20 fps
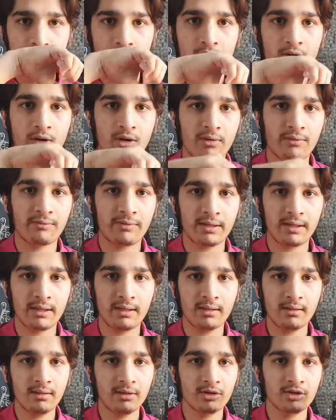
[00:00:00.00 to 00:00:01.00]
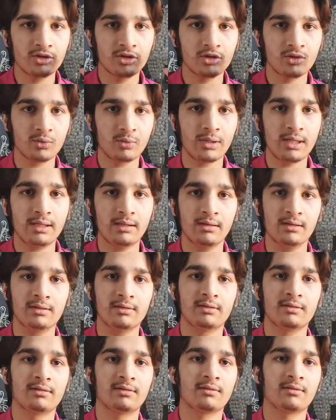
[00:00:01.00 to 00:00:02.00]
coffee
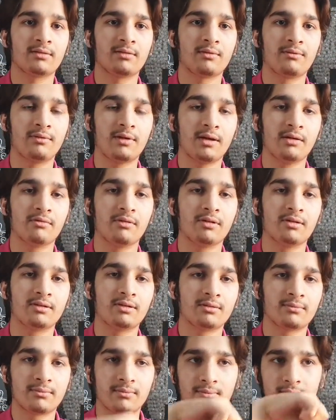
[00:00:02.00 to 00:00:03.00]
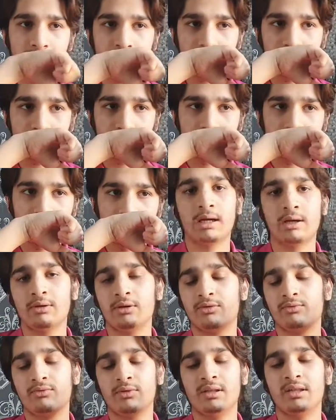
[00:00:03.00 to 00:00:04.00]
sweetness fragrance. And
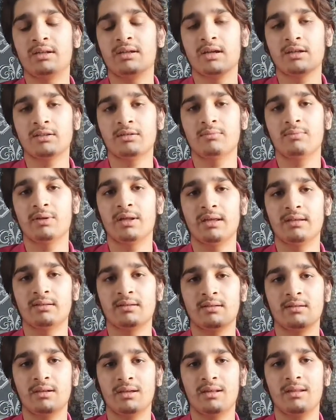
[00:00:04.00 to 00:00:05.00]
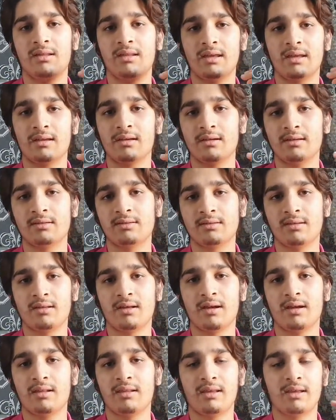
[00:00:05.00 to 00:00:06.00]
it's really nice and pleasant. It lingers
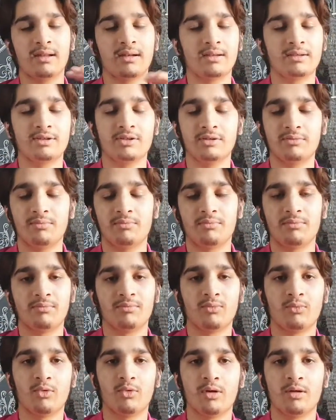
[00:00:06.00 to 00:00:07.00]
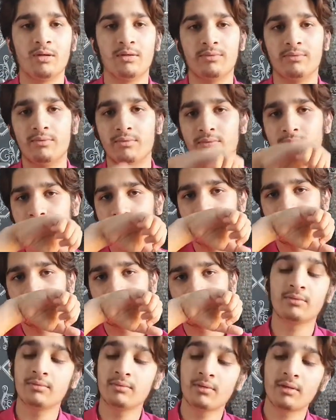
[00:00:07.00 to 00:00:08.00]
slightly and it's just wonderful.
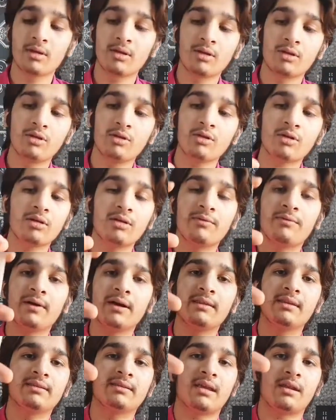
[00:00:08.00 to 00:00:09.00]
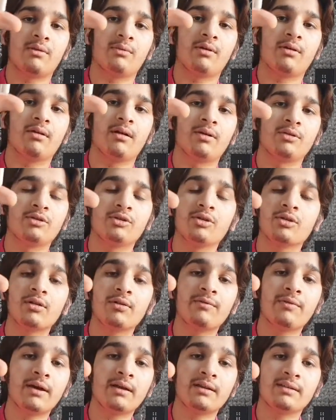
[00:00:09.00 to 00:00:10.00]
You're not going to find this anywhere else. You're not
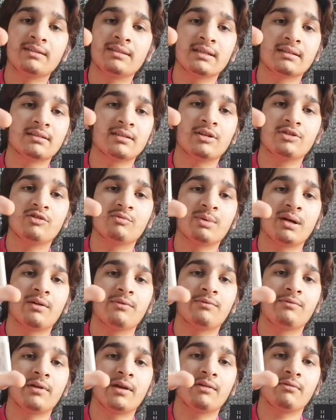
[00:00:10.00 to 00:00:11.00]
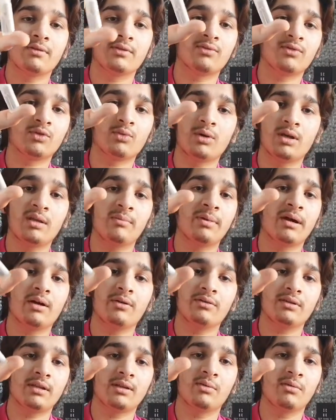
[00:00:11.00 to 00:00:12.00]
going to find a £600 fragrance for
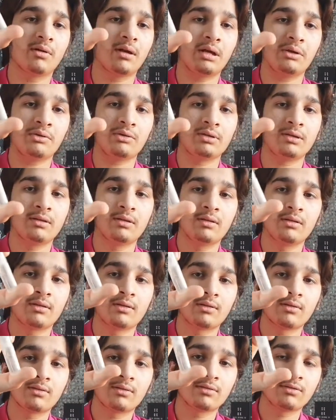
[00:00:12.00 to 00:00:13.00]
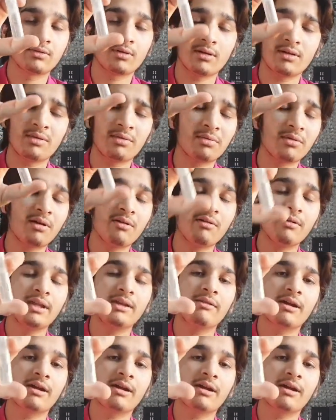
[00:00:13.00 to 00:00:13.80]
£20 anywhere else. So I thoroughly